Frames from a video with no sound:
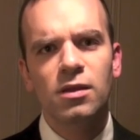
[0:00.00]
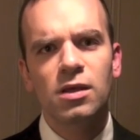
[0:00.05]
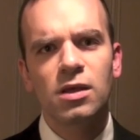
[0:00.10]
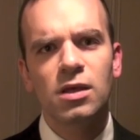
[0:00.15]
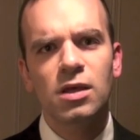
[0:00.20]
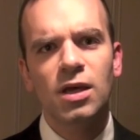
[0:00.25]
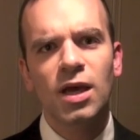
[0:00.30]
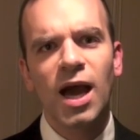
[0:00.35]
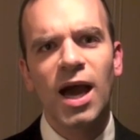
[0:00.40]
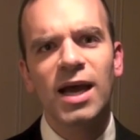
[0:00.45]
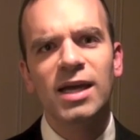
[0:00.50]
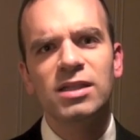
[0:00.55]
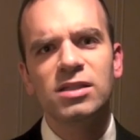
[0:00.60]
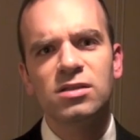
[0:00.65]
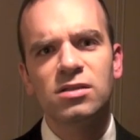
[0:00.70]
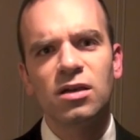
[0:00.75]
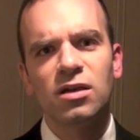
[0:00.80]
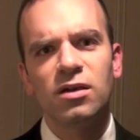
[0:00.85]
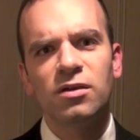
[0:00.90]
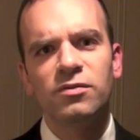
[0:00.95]
the
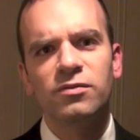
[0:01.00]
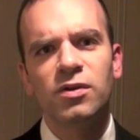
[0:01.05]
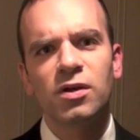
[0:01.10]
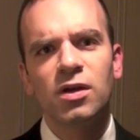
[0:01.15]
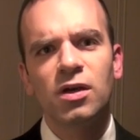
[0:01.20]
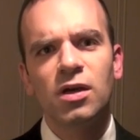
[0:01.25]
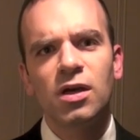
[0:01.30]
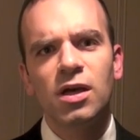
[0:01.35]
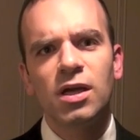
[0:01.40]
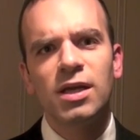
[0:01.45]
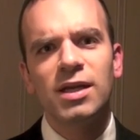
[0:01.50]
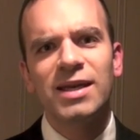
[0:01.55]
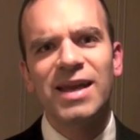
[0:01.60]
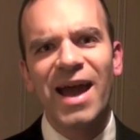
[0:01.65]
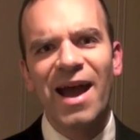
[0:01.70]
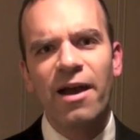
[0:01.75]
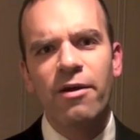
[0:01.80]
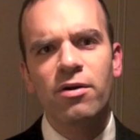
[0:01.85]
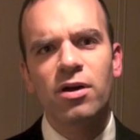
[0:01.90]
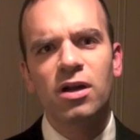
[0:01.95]
kinds of
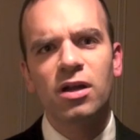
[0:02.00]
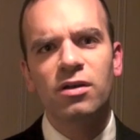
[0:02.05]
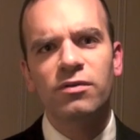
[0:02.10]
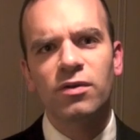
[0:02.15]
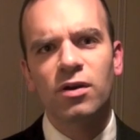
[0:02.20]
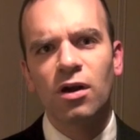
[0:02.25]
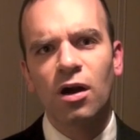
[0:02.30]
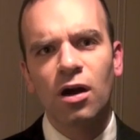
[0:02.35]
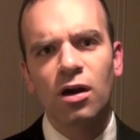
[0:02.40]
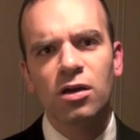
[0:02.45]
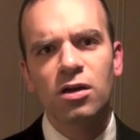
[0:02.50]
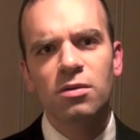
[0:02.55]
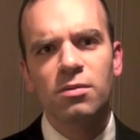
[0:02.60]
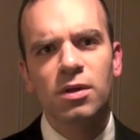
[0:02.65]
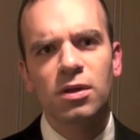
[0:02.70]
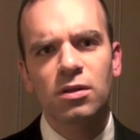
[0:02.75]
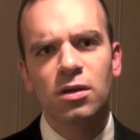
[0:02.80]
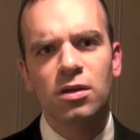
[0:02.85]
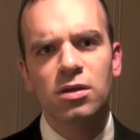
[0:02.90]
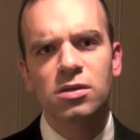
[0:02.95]
narrative and
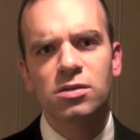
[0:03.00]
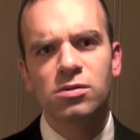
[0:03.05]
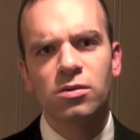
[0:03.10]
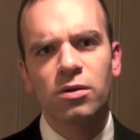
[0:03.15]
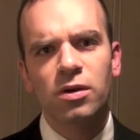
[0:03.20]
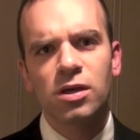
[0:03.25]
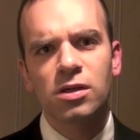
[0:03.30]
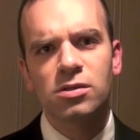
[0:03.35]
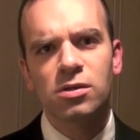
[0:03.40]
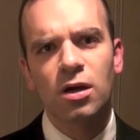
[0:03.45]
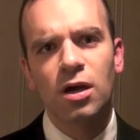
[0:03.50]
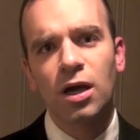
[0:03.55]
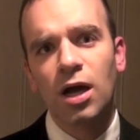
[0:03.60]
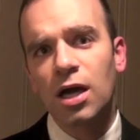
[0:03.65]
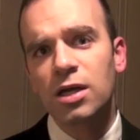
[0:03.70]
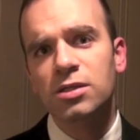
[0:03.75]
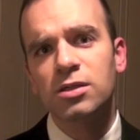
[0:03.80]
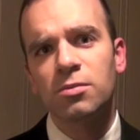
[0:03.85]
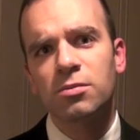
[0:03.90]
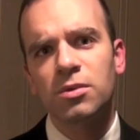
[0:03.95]
argument that historians are
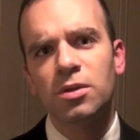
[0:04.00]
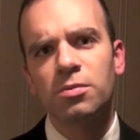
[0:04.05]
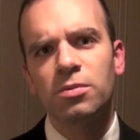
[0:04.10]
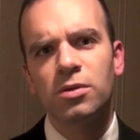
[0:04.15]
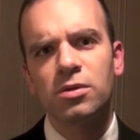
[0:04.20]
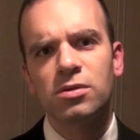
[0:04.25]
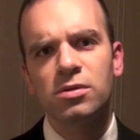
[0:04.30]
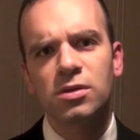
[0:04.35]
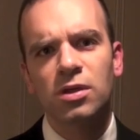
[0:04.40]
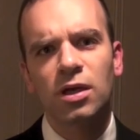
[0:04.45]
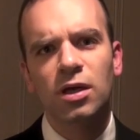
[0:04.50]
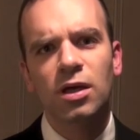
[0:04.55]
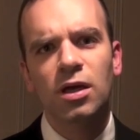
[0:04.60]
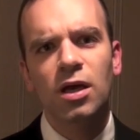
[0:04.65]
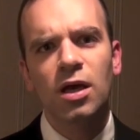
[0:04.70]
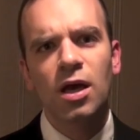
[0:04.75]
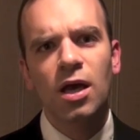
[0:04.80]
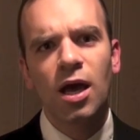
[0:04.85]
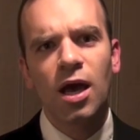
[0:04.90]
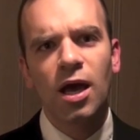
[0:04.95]
accustomed to producing
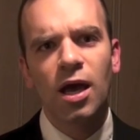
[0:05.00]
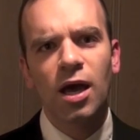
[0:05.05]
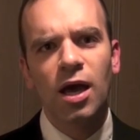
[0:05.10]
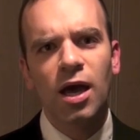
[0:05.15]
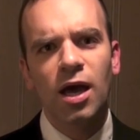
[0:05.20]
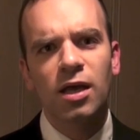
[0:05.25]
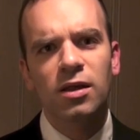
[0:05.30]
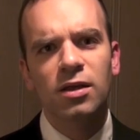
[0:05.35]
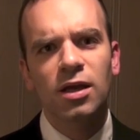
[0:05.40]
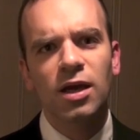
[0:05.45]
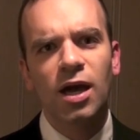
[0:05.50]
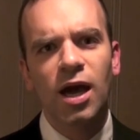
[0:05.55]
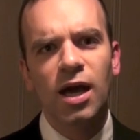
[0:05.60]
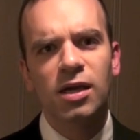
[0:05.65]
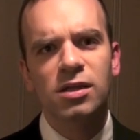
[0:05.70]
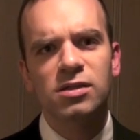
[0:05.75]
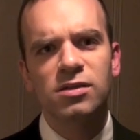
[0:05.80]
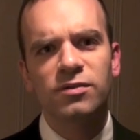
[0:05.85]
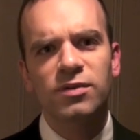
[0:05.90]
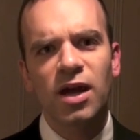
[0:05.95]
and the
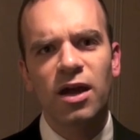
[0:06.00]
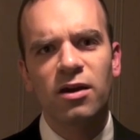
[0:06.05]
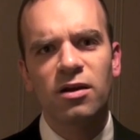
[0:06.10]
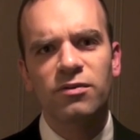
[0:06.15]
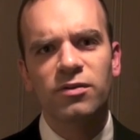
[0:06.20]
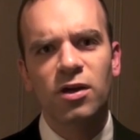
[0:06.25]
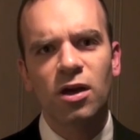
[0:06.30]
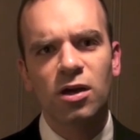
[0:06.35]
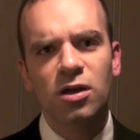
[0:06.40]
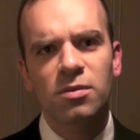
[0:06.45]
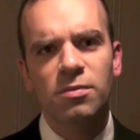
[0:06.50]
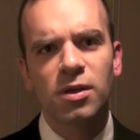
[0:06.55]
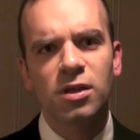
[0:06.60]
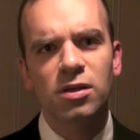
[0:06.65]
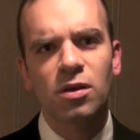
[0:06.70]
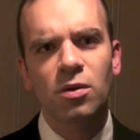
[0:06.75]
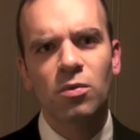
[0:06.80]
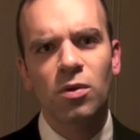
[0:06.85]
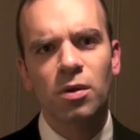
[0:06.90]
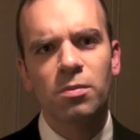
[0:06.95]
kinds of narrative and argument
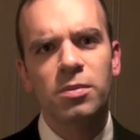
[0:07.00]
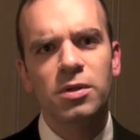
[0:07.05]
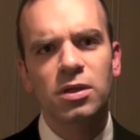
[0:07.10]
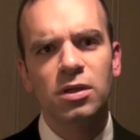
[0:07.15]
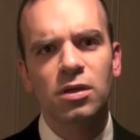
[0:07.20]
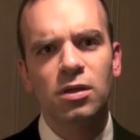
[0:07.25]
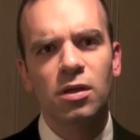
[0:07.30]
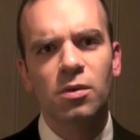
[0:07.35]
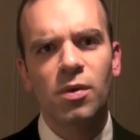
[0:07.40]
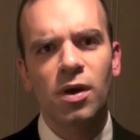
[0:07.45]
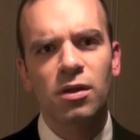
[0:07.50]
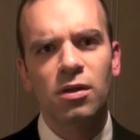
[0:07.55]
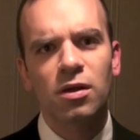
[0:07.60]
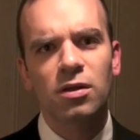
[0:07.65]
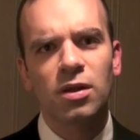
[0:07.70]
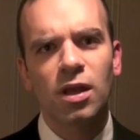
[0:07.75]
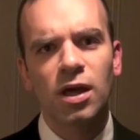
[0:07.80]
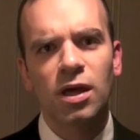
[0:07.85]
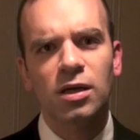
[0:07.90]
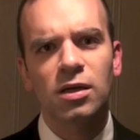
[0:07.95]
that work particularly well
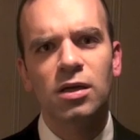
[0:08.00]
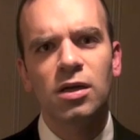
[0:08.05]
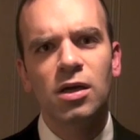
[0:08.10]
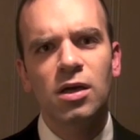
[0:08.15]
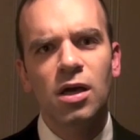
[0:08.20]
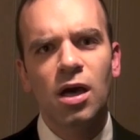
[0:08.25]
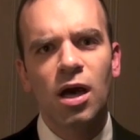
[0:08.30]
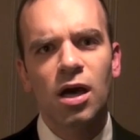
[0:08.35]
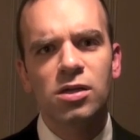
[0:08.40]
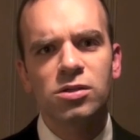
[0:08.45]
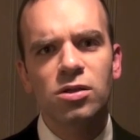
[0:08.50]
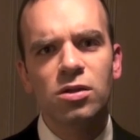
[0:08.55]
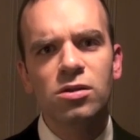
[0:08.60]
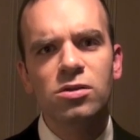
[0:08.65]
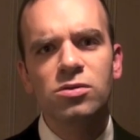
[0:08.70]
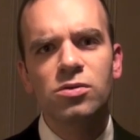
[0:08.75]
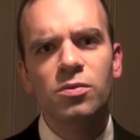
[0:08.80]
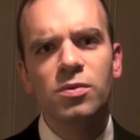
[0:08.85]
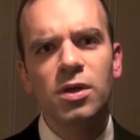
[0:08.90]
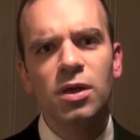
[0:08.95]
online. So
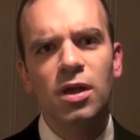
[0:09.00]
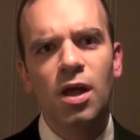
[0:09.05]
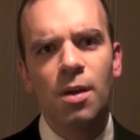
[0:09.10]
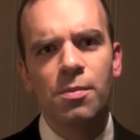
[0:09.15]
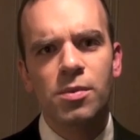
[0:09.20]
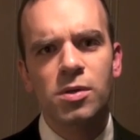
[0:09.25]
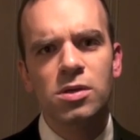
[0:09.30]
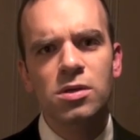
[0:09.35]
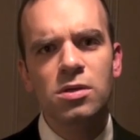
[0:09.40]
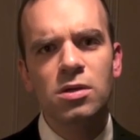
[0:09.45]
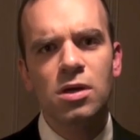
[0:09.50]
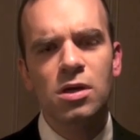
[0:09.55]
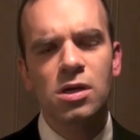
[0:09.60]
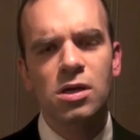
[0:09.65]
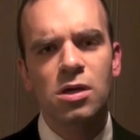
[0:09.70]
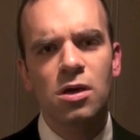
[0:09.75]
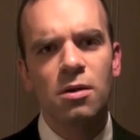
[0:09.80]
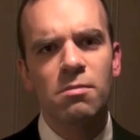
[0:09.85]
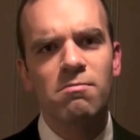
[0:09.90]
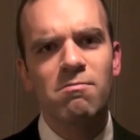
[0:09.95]
there's a real opportunity
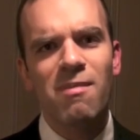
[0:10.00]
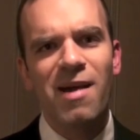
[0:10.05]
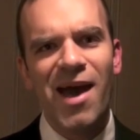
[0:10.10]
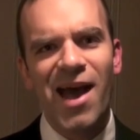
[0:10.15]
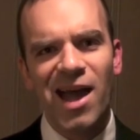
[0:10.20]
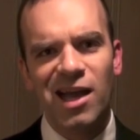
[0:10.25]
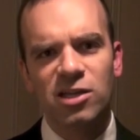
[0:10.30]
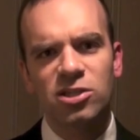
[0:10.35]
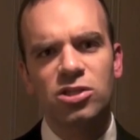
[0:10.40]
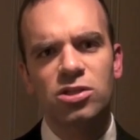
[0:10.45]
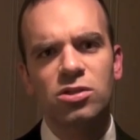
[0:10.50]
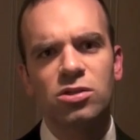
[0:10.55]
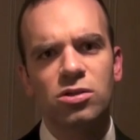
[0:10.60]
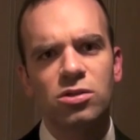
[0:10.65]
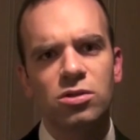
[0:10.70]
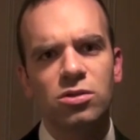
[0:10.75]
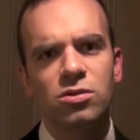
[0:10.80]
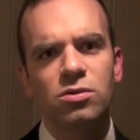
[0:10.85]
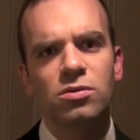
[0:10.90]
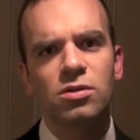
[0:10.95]
here
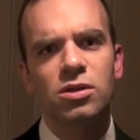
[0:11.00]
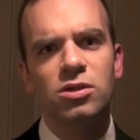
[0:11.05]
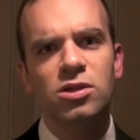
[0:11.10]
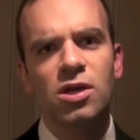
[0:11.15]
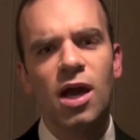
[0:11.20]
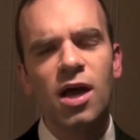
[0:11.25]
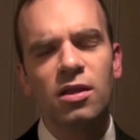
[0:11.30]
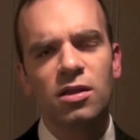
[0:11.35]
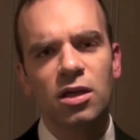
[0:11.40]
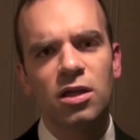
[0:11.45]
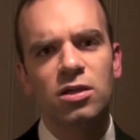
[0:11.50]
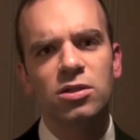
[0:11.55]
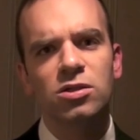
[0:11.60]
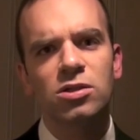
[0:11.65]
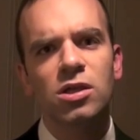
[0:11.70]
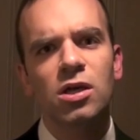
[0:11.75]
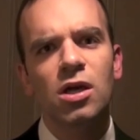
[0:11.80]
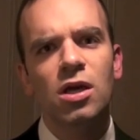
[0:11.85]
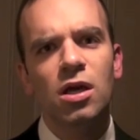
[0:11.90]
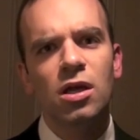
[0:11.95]
matched to the challenge